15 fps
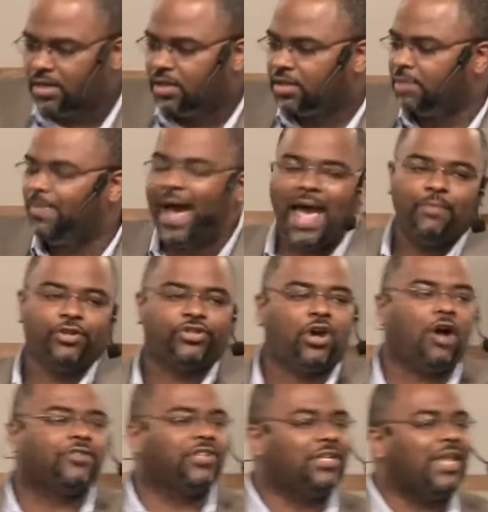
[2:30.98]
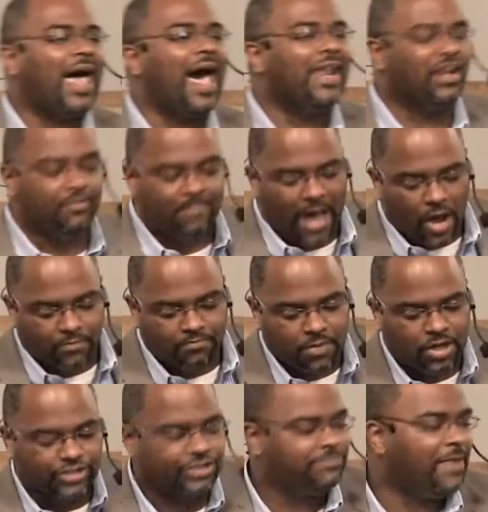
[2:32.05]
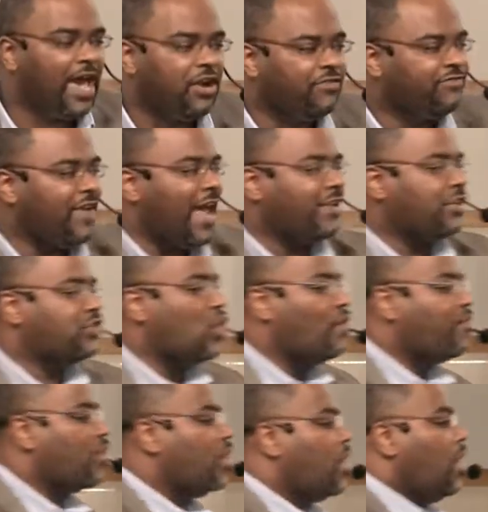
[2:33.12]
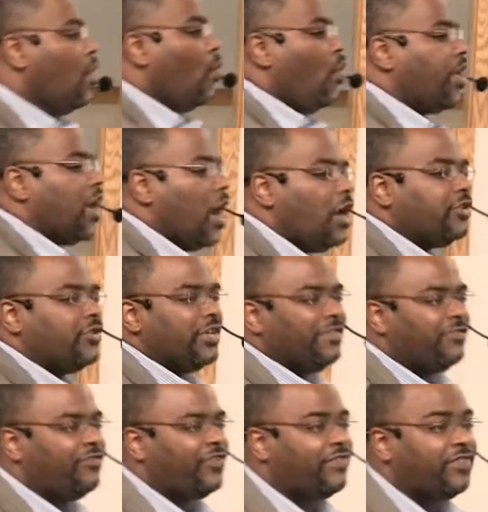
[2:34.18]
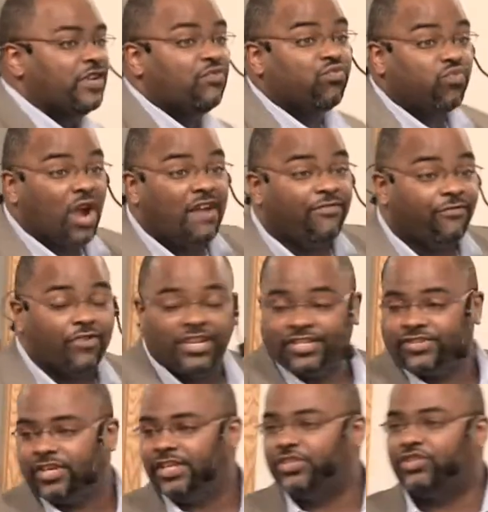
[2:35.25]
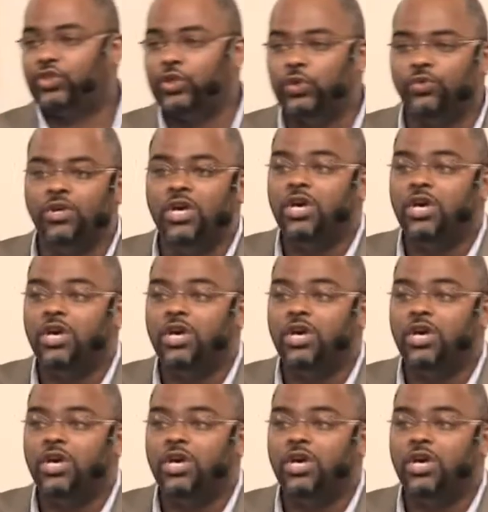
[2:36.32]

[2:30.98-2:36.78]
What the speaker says: The Bible talks a lot about mercy. Matter of fact, there's over 150 references to